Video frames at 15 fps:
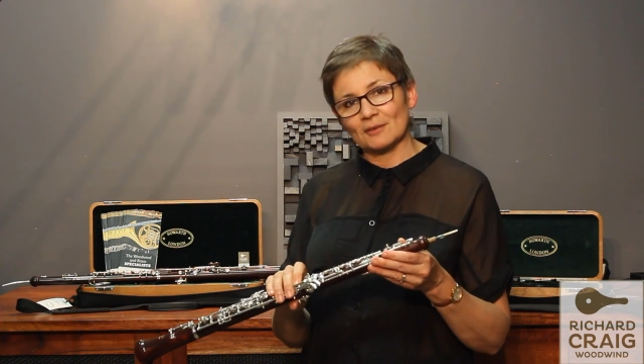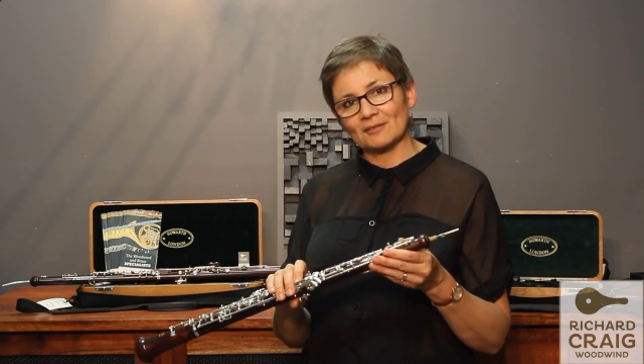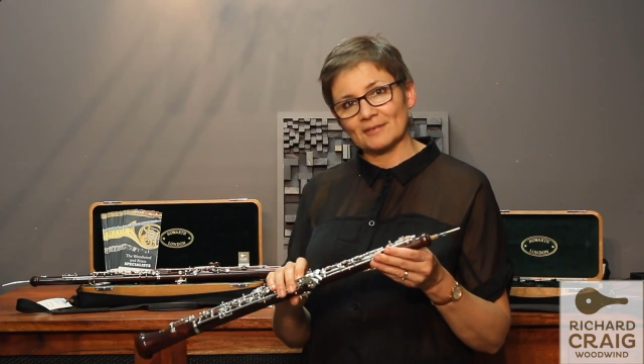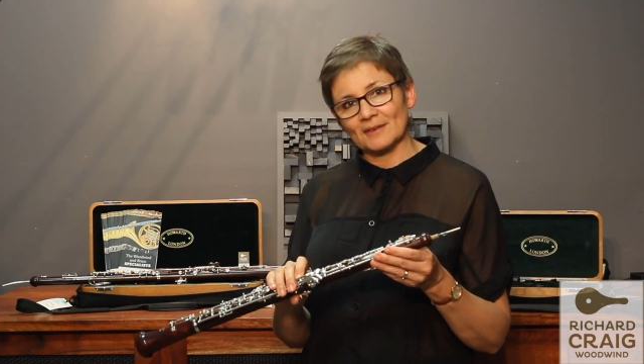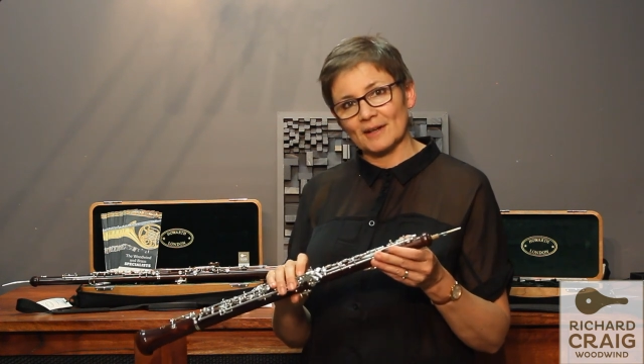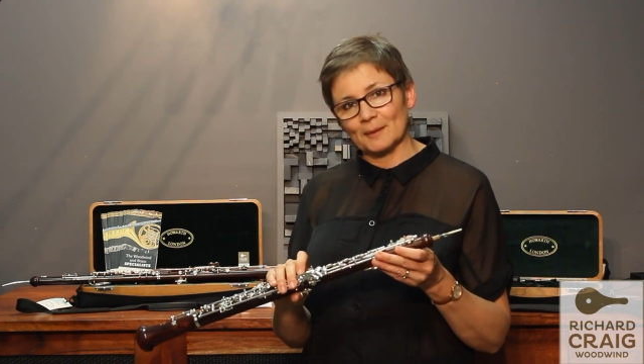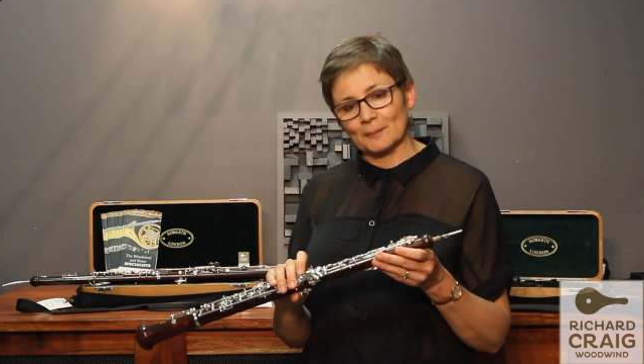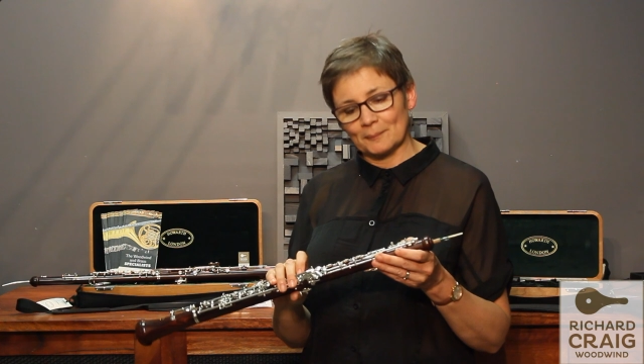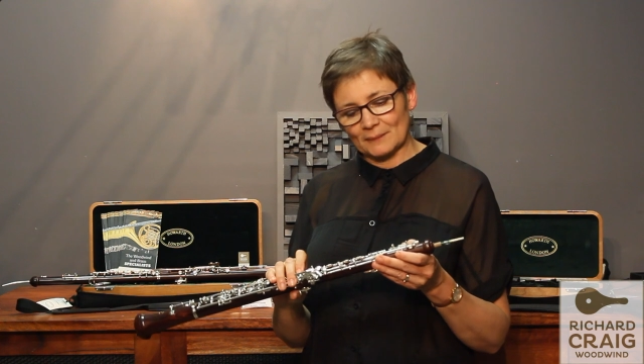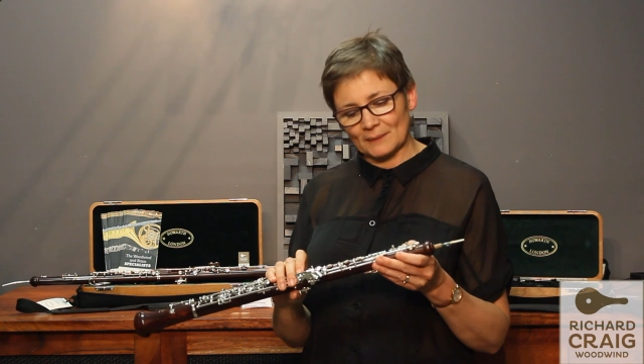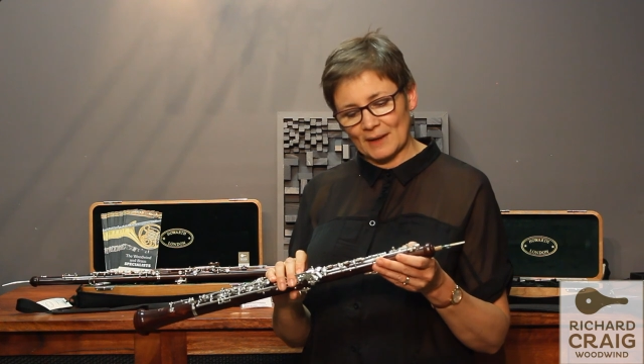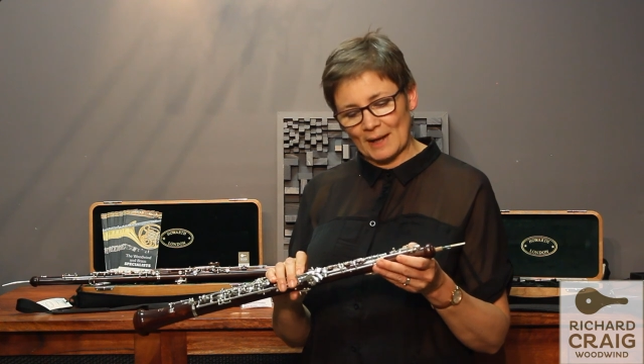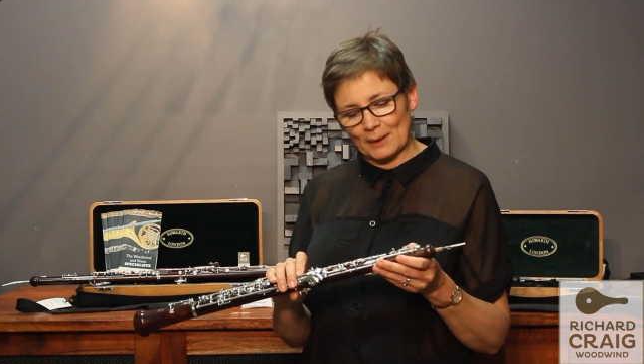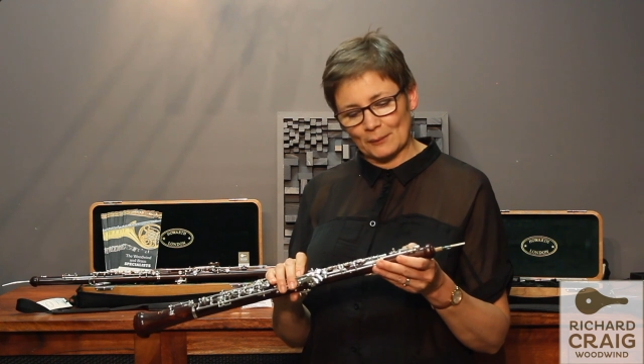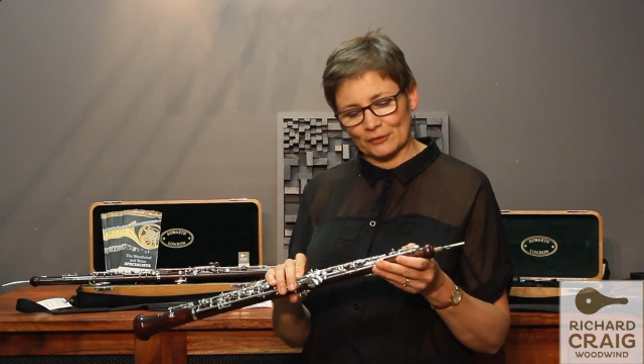of
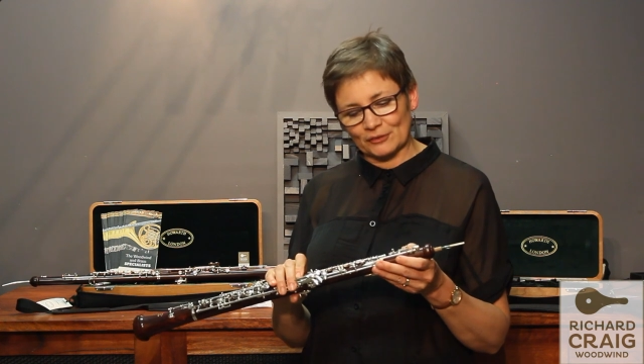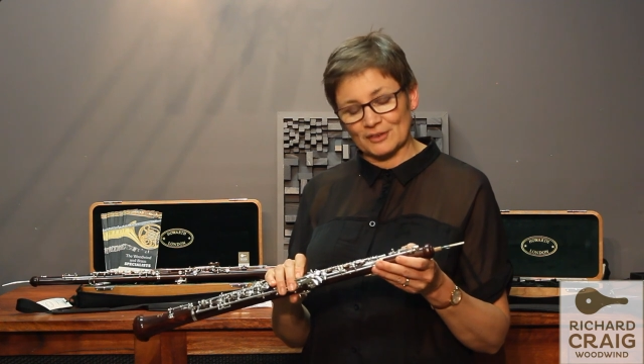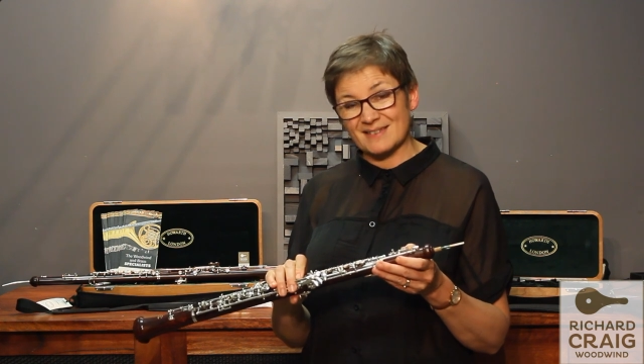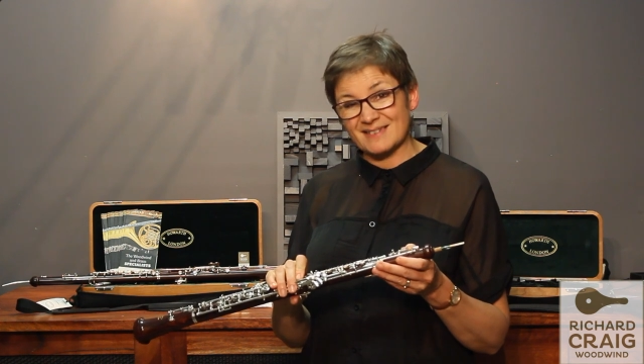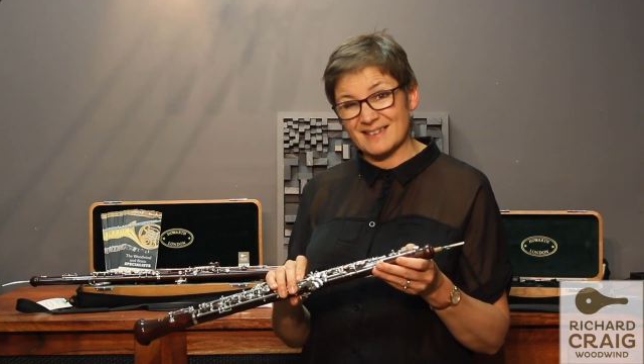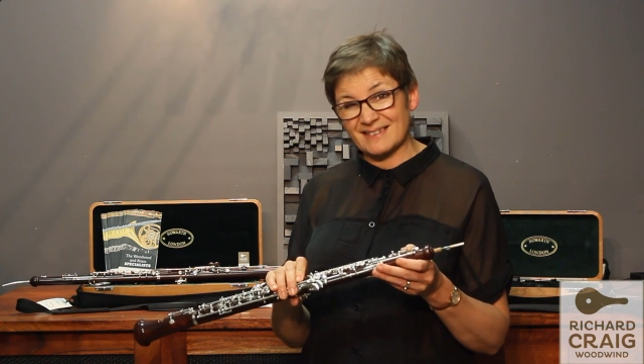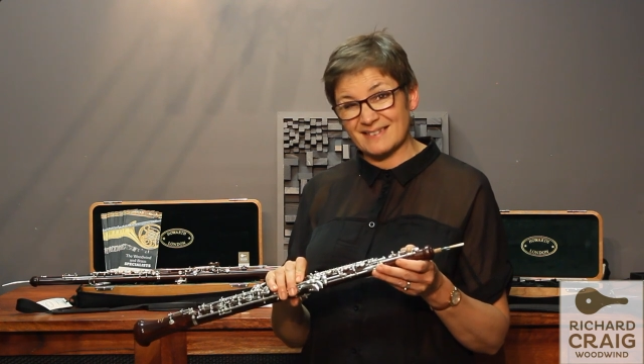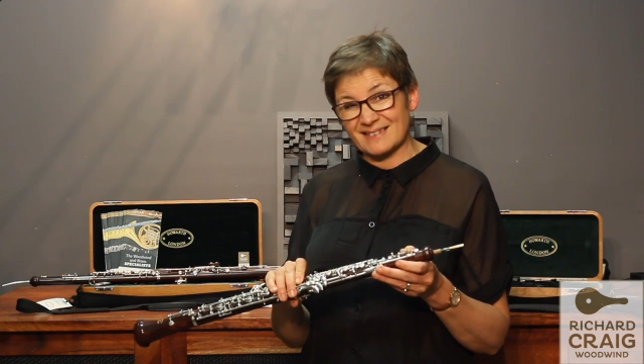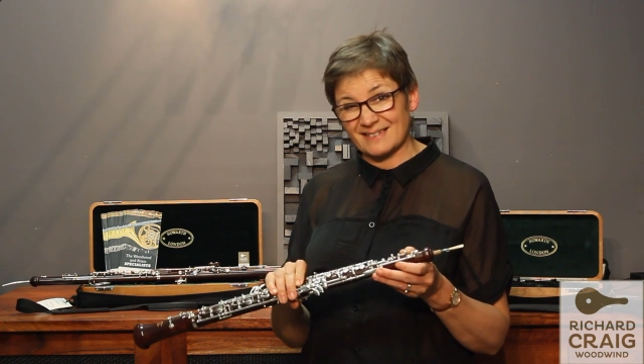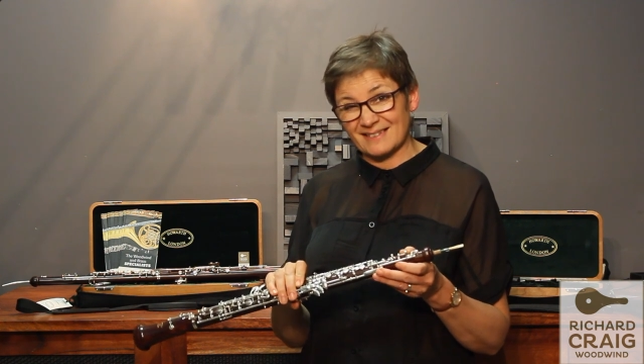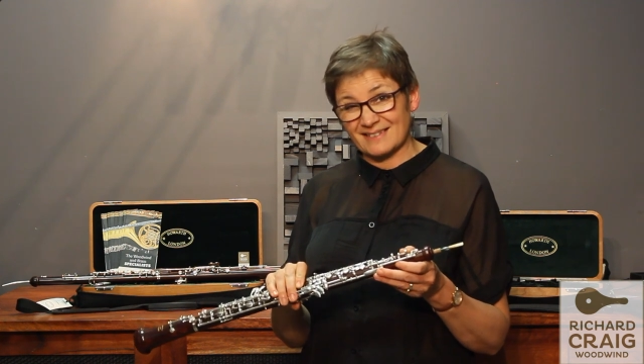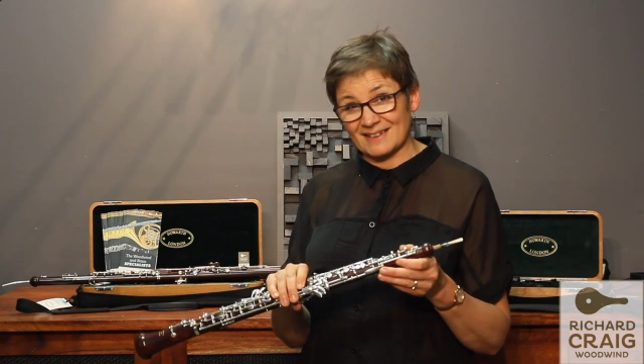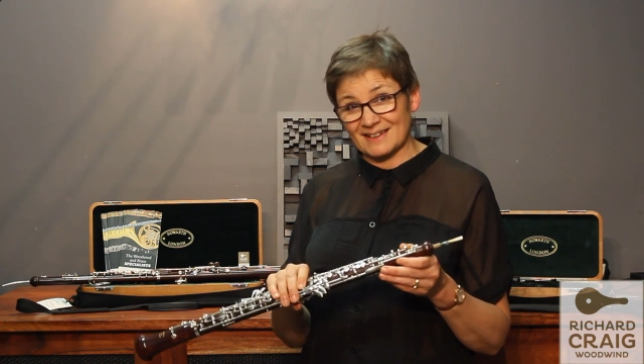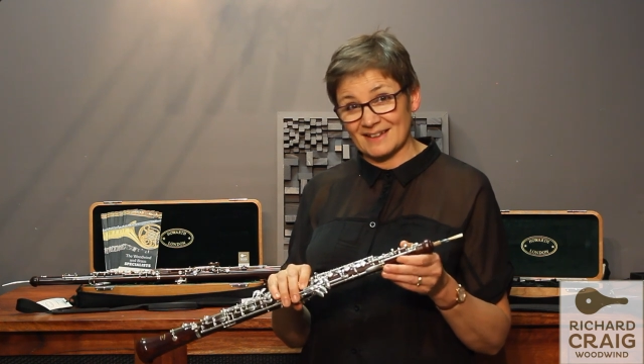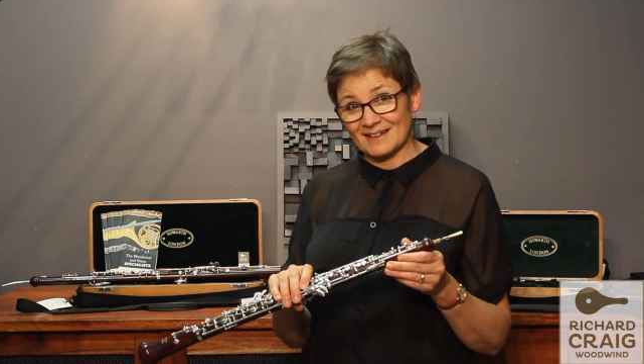Howarth's
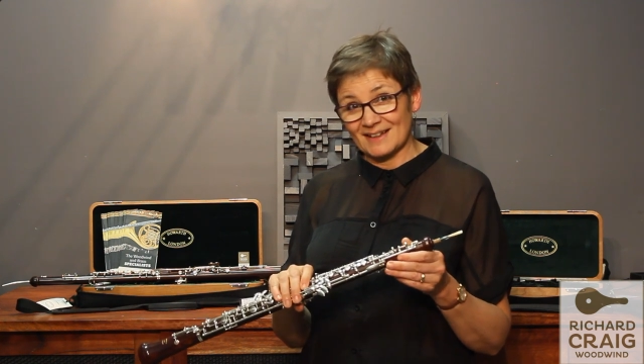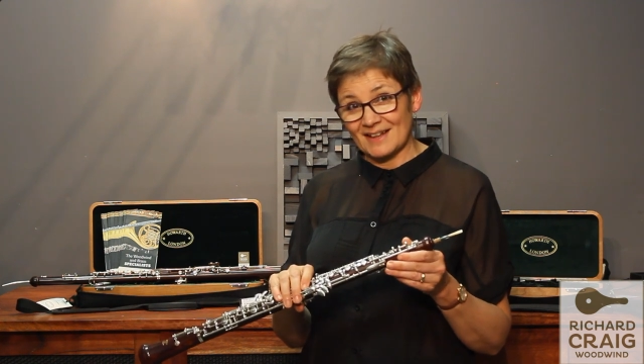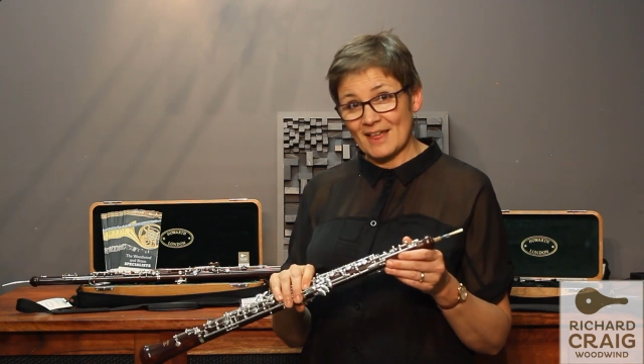consistency.